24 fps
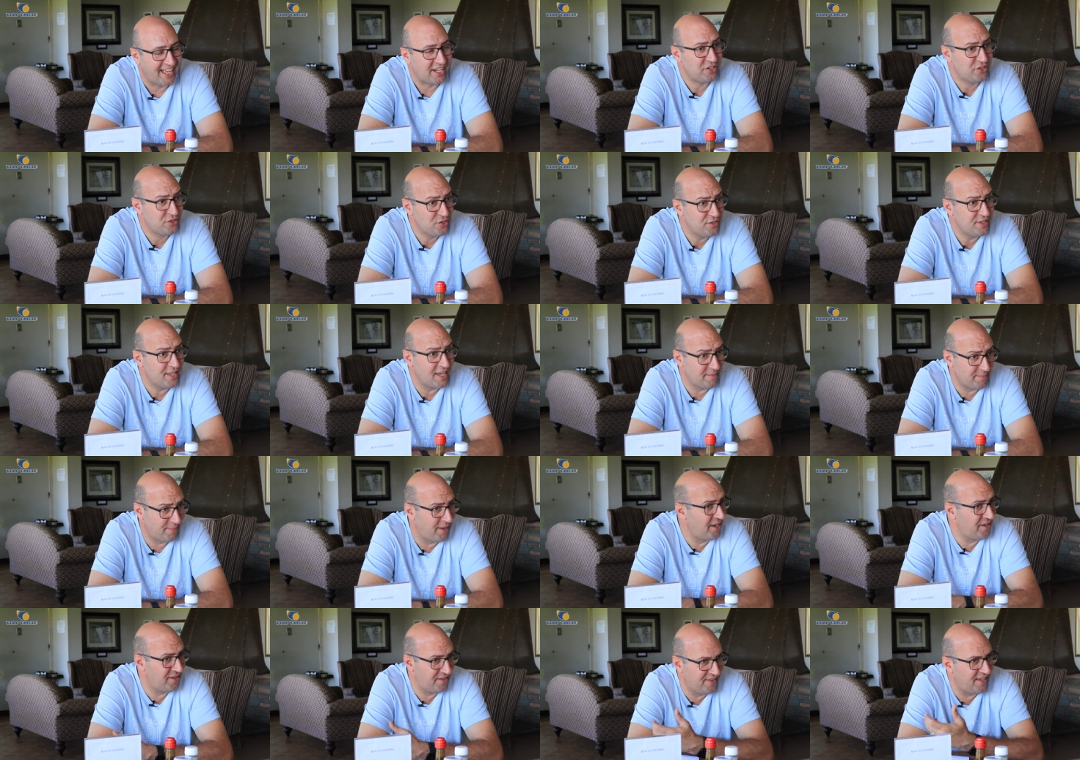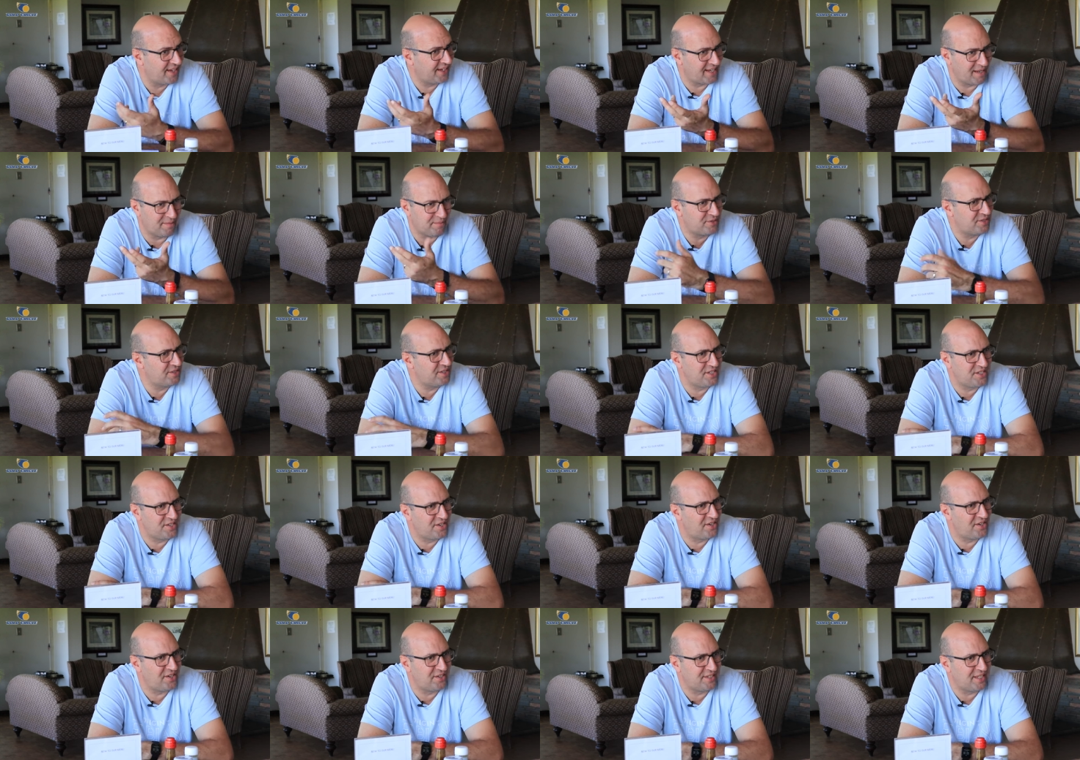and yeah. do they, Byron? They come to the
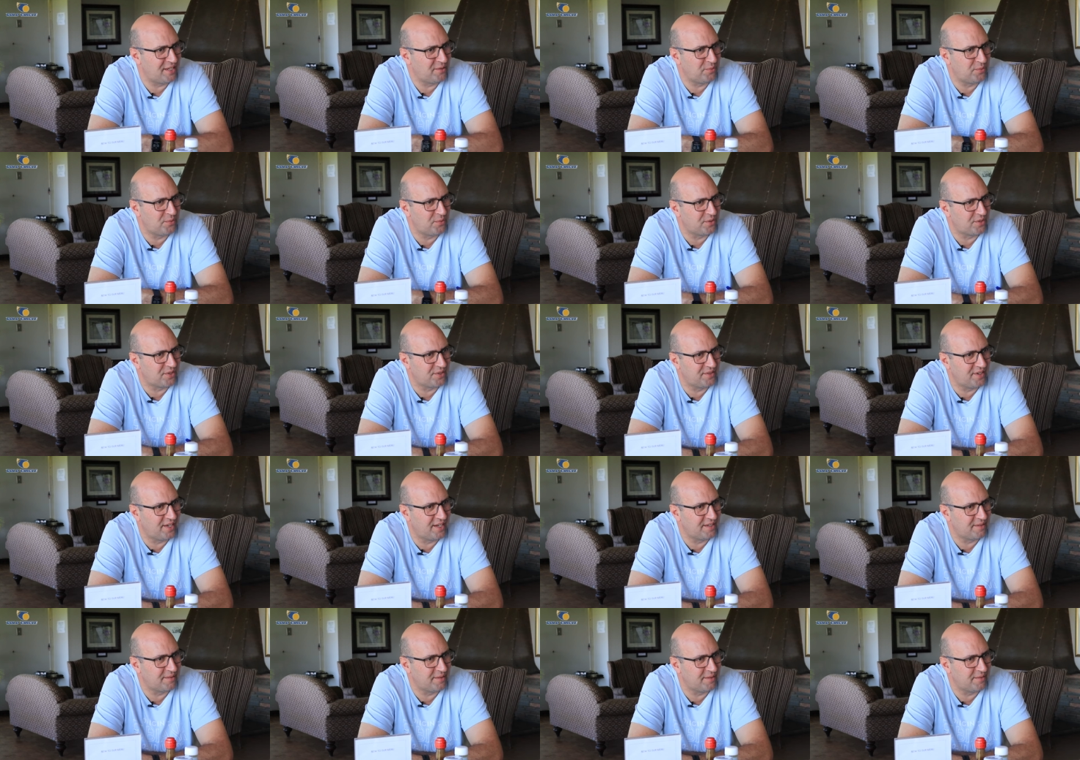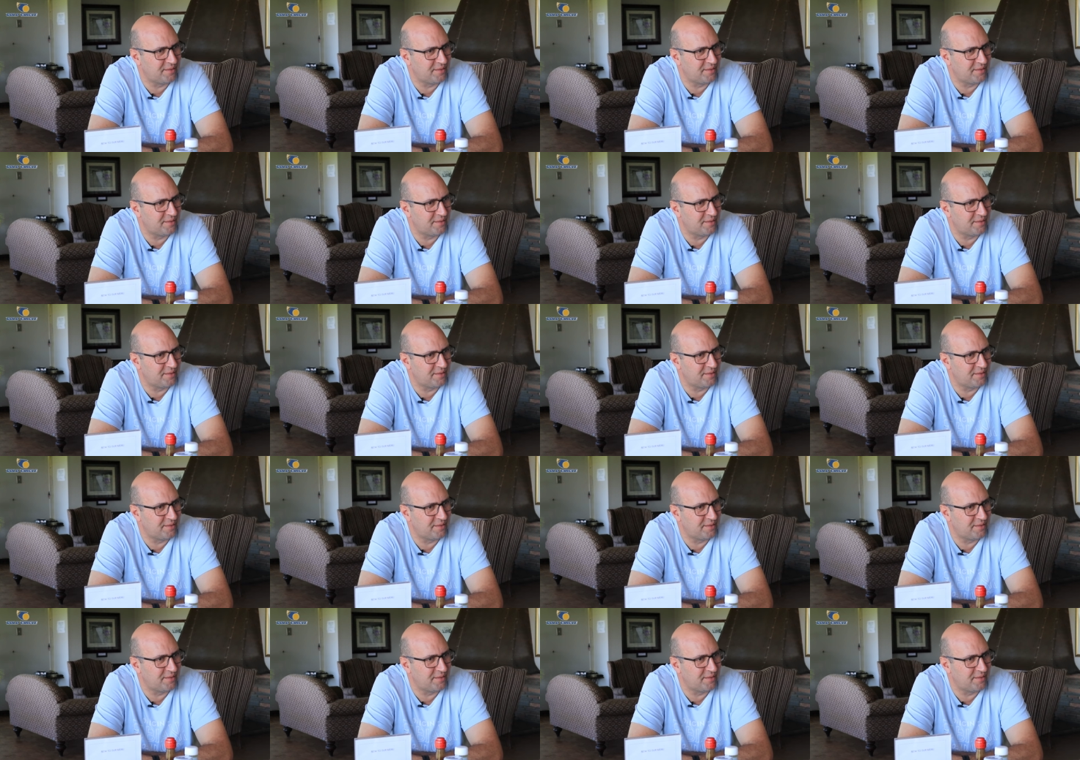yard, they walk around.